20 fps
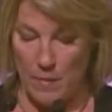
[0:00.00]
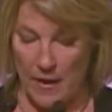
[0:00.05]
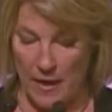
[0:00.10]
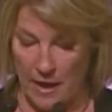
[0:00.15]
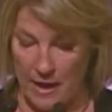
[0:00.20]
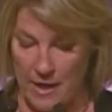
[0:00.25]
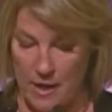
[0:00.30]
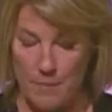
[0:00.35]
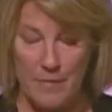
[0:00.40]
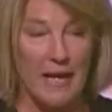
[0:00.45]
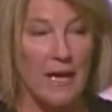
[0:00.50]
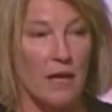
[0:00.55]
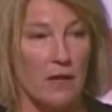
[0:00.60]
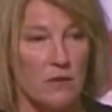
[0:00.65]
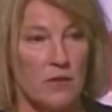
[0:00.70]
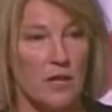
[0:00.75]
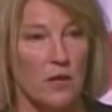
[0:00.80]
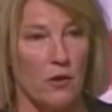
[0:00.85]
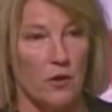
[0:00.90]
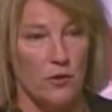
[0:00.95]
But I am
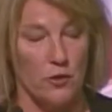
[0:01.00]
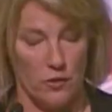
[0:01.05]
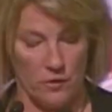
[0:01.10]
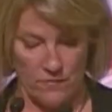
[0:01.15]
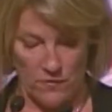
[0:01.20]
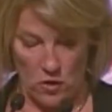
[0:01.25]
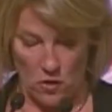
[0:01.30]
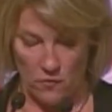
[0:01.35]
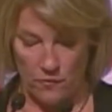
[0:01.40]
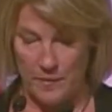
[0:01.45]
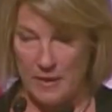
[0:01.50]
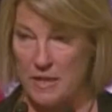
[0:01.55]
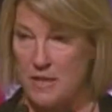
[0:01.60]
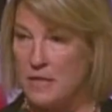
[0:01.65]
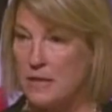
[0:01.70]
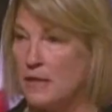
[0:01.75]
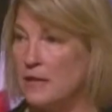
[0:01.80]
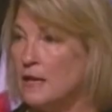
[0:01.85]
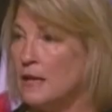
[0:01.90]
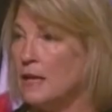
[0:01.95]
counting on your
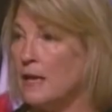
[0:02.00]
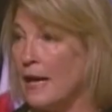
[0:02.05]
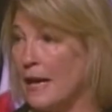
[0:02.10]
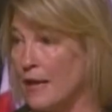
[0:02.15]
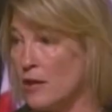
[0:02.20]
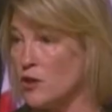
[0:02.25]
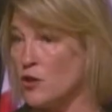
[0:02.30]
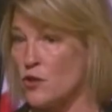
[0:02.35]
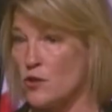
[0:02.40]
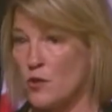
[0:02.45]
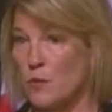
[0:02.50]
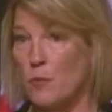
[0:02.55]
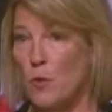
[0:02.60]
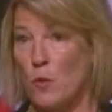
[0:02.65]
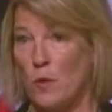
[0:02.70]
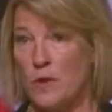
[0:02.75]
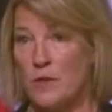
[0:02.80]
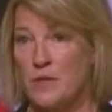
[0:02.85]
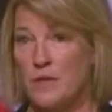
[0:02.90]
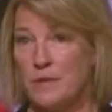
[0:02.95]
involvement and your
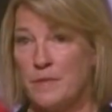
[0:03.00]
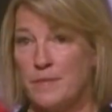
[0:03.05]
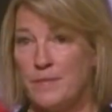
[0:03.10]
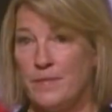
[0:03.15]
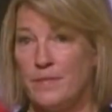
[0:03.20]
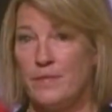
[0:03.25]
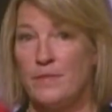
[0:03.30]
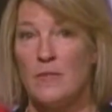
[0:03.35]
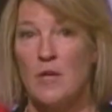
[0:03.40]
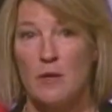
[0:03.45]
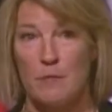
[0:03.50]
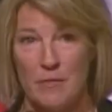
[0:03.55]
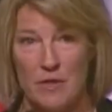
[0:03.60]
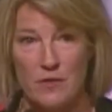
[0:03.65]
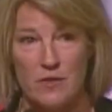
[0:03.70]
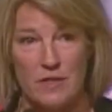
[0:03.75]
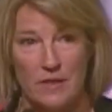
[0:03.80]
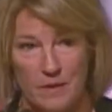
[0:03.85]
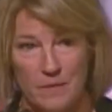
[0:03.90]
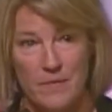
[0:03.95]
support.
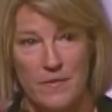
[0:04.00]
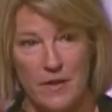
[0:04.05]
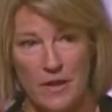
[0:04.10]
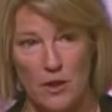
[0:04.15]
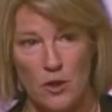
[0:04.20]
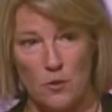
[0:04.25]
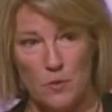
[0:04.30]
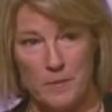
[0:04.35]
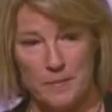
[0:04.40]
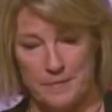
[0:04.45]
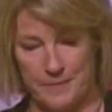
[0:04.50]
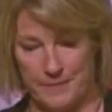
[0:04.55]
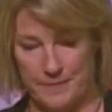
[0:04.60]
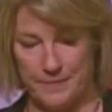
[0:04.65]
Merci. Thank you.